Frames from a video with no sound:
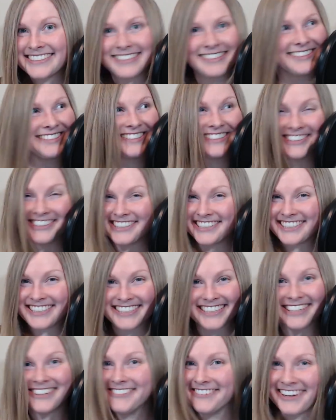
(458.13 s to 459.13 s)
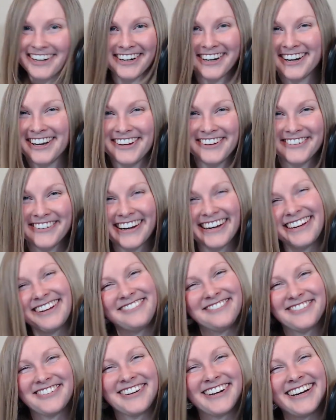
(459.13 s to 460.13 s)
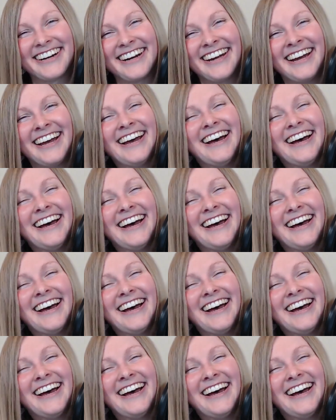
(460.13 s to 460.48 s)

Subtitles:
Seriously, what are you waiting for?